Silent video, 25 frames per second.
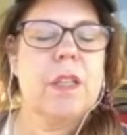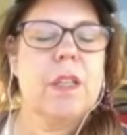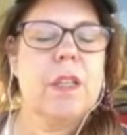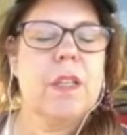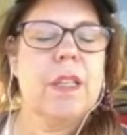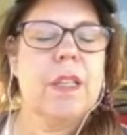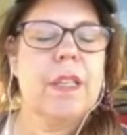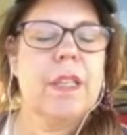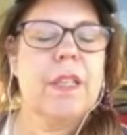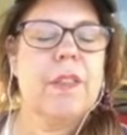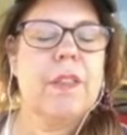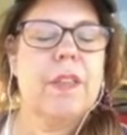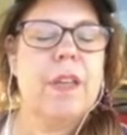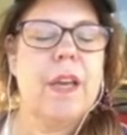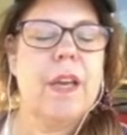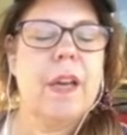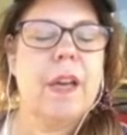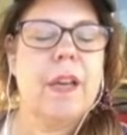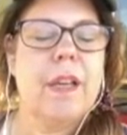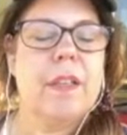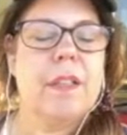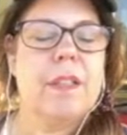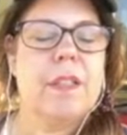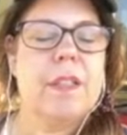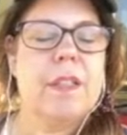Like
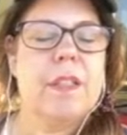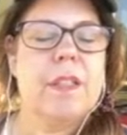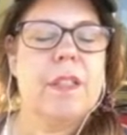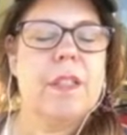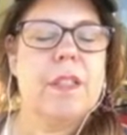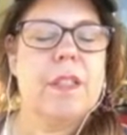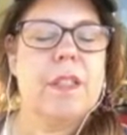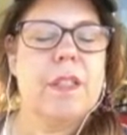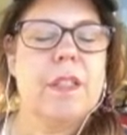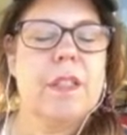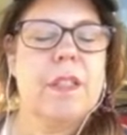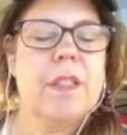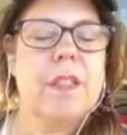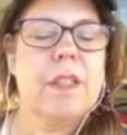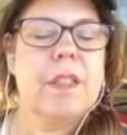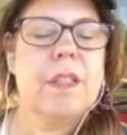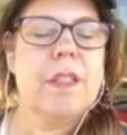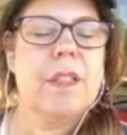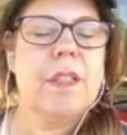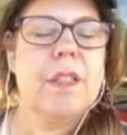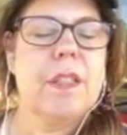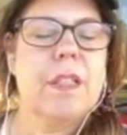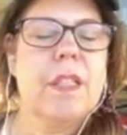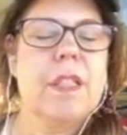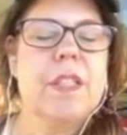that.
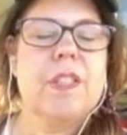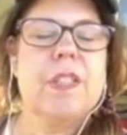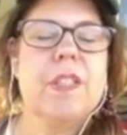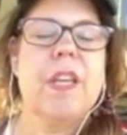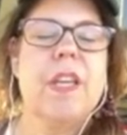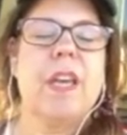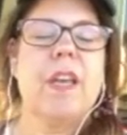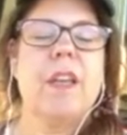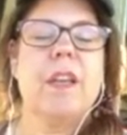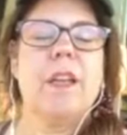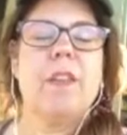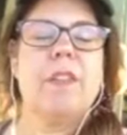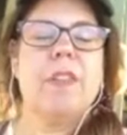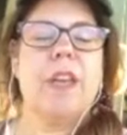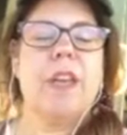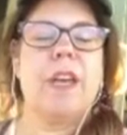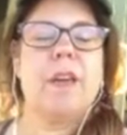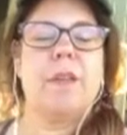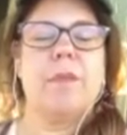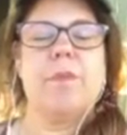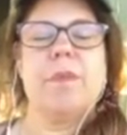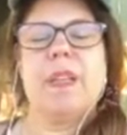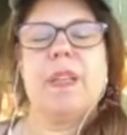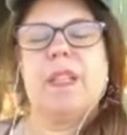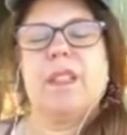Because that
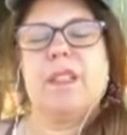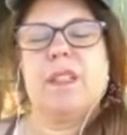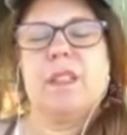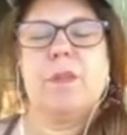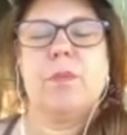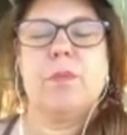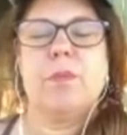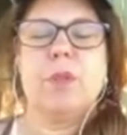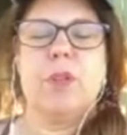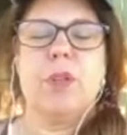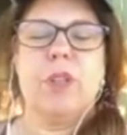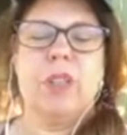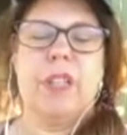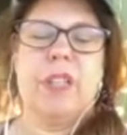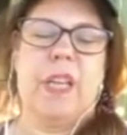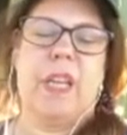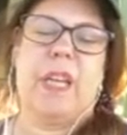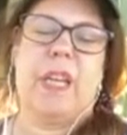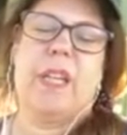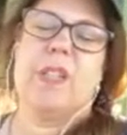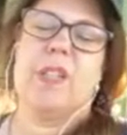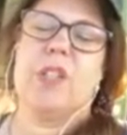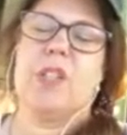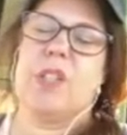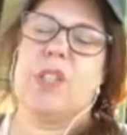makes them really
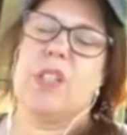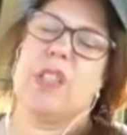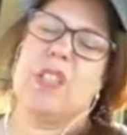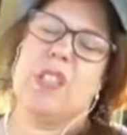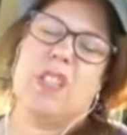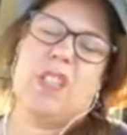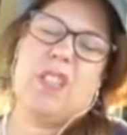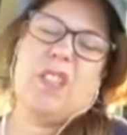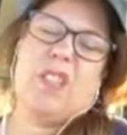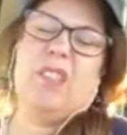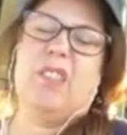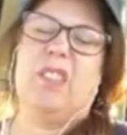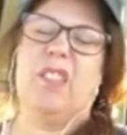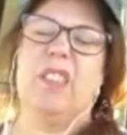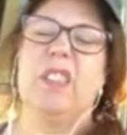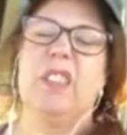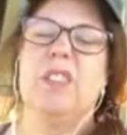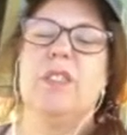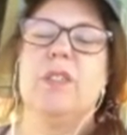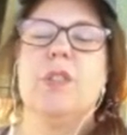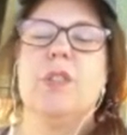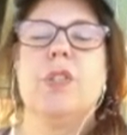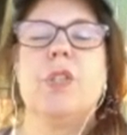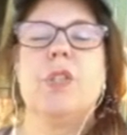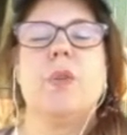anxious,
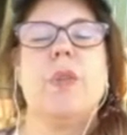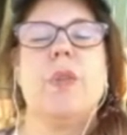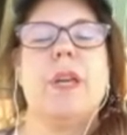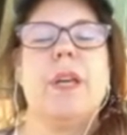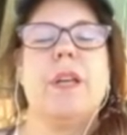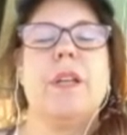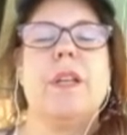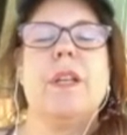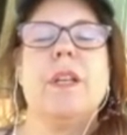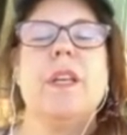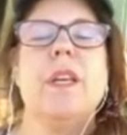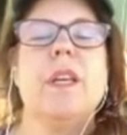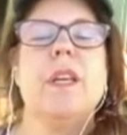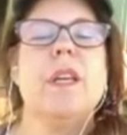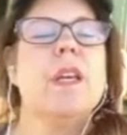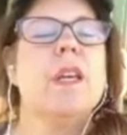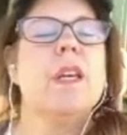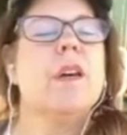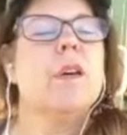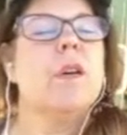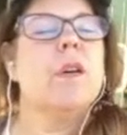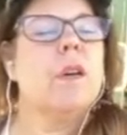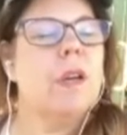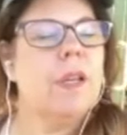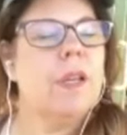and so that,
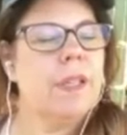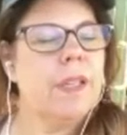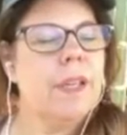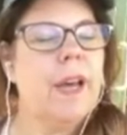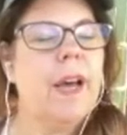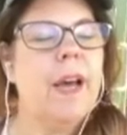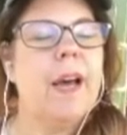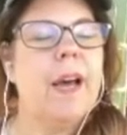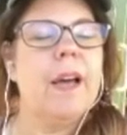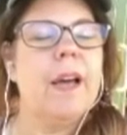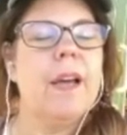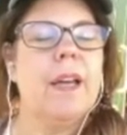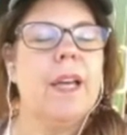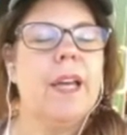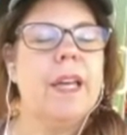yeah.